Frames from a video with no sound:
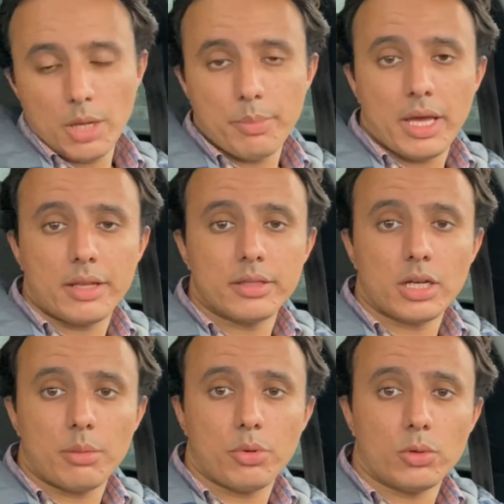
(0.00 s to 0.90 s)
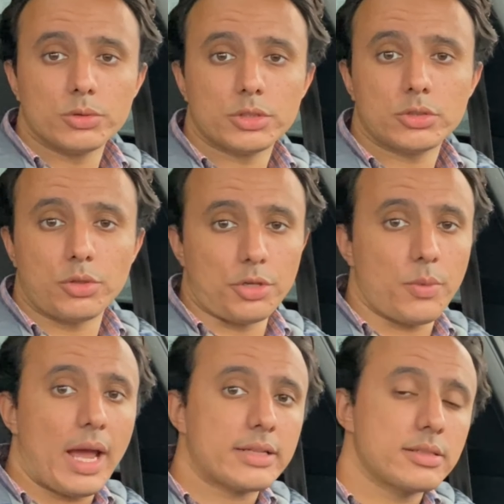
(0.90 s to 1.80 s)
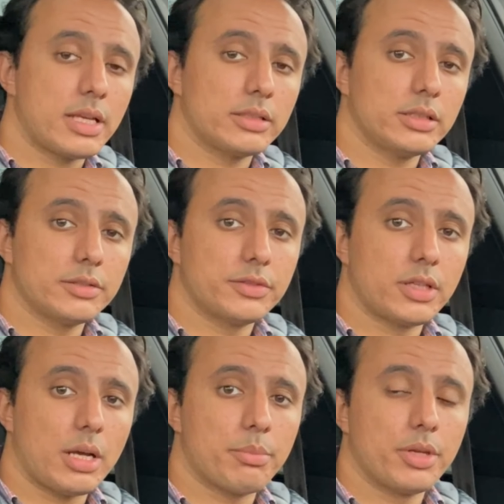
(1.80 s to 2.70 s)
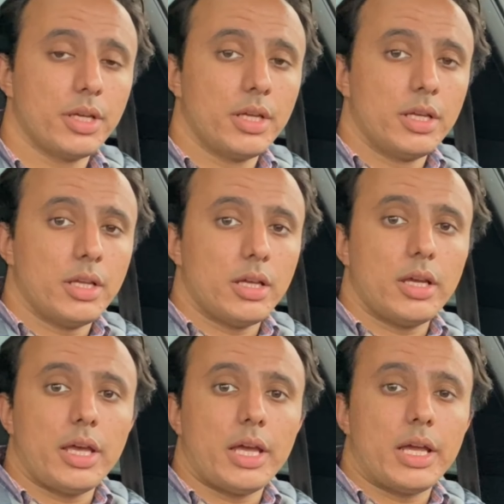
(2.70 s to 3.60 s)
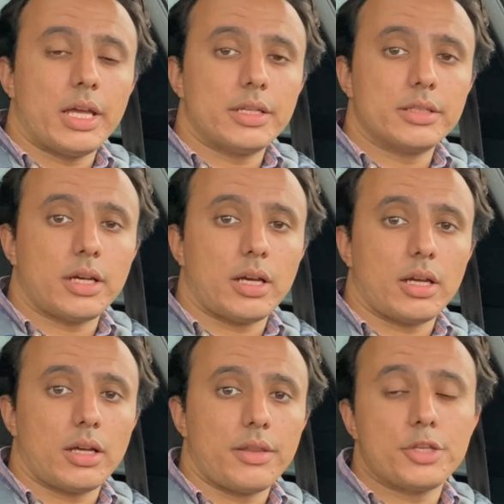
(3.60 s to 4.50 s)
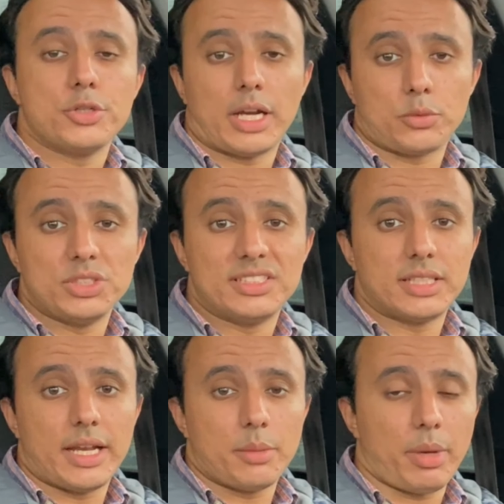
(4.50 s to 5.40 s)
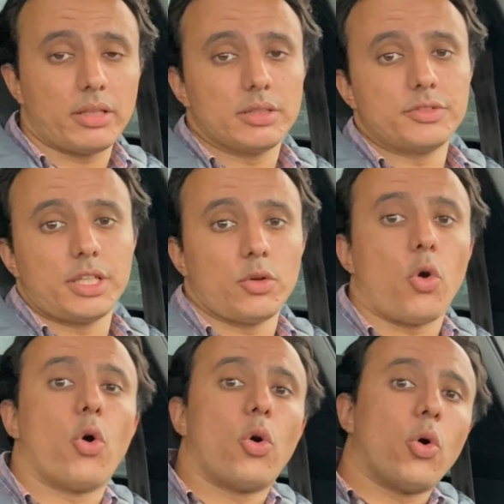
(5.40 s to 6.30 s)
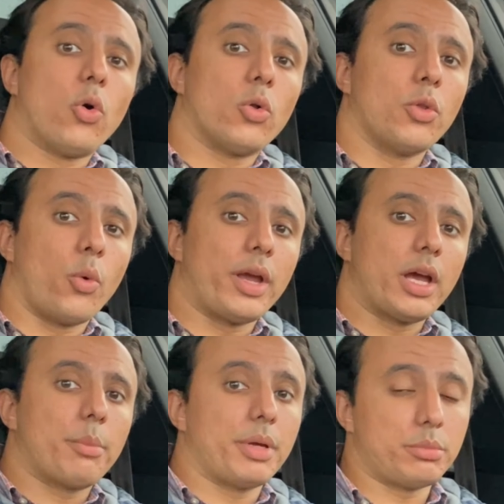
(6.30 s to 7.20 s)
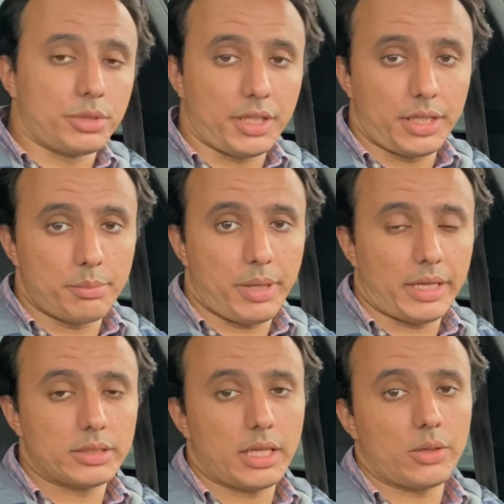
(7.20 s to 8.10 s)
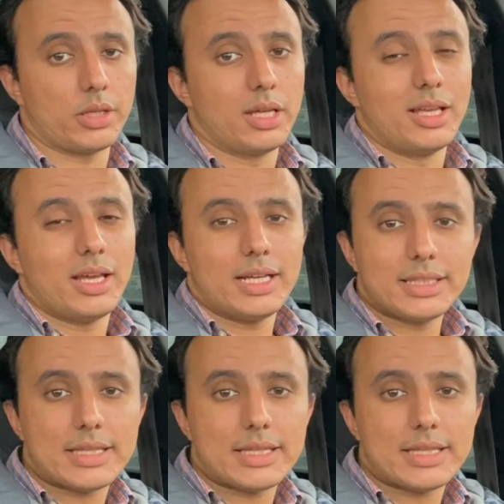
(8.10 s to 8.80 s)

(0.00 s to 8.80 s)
out of the cup holder, or you accidentally lift it up, and then you got to reset it by lifting it all the way up and bringing it back down, and that's